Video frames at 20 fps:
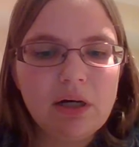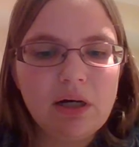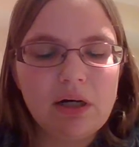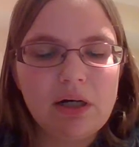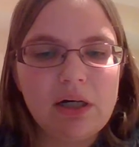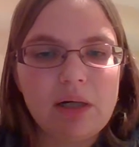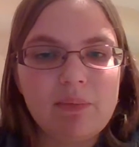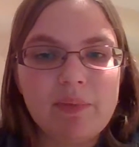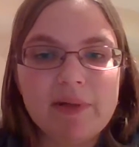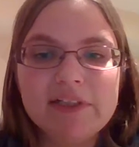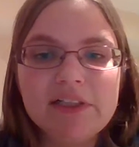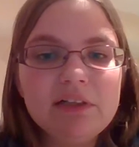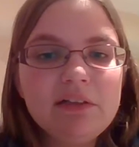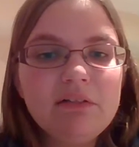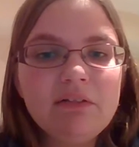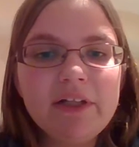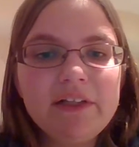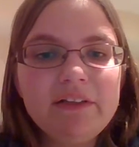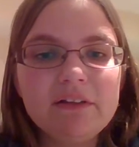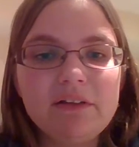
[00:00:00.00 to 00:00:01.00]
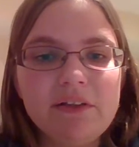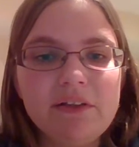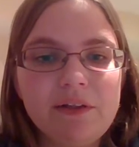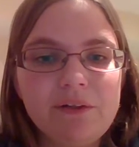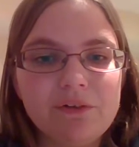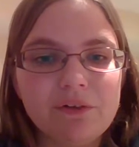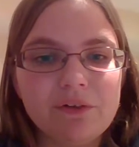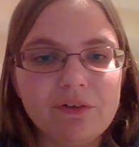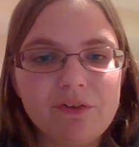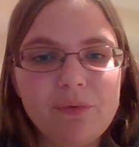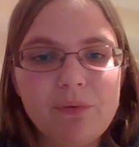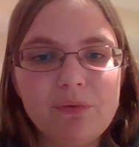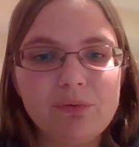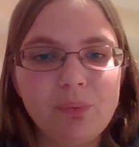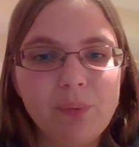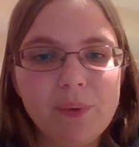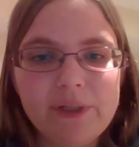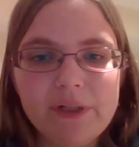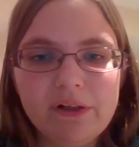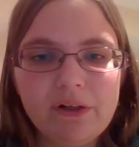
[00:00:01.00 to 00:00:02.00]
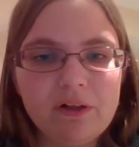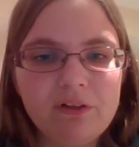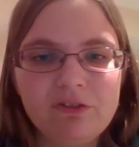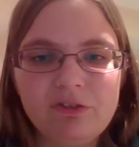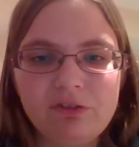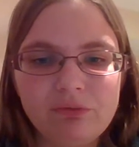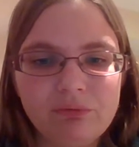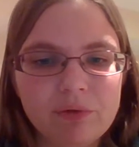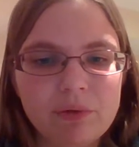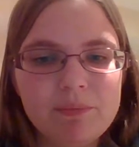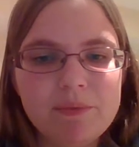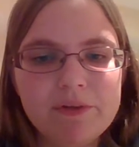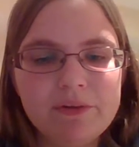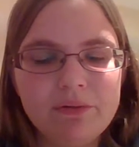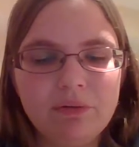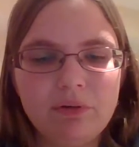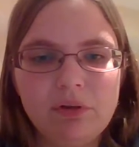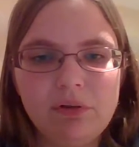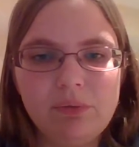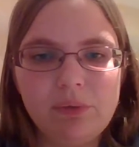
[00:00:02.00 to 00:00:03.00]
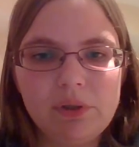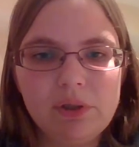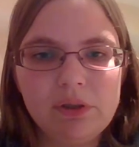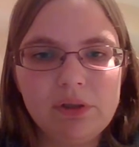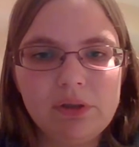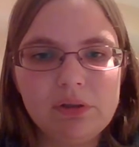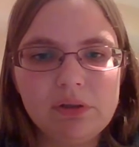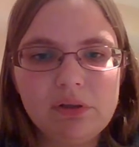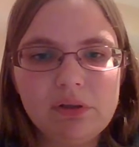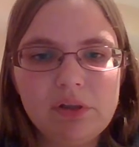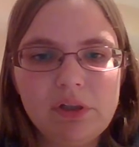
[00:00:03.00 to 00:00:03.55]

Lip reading: I didn't like the teacher. She was weird. She rubbed me the wrong way.